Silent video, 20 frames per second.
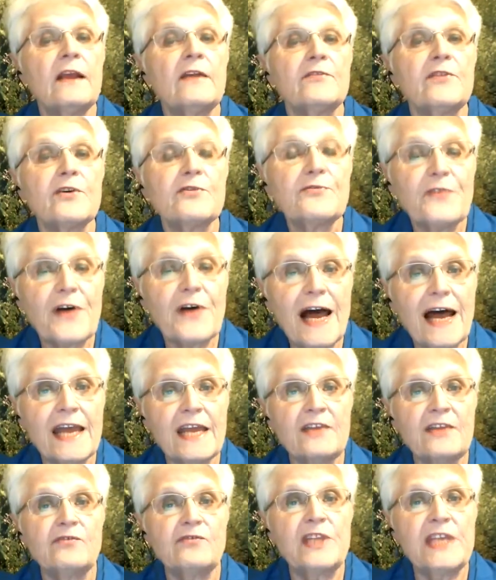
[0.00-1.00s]
the
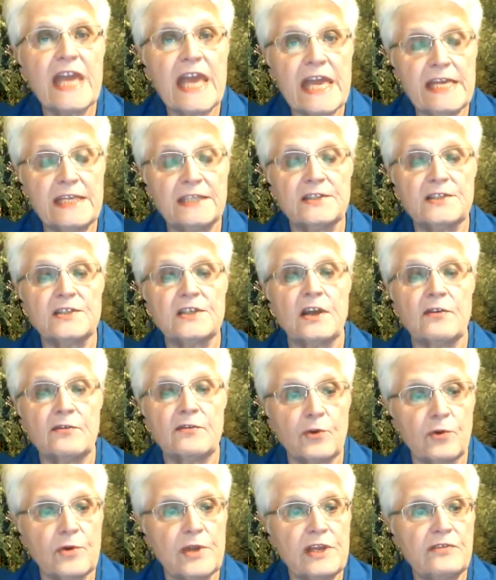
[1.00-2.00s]
5 gates of
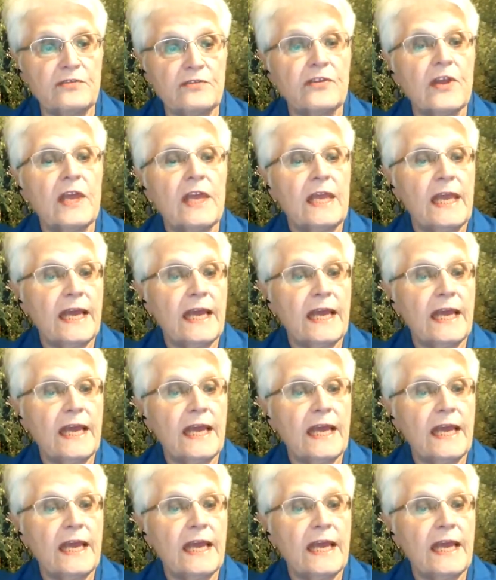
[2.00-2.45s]
grief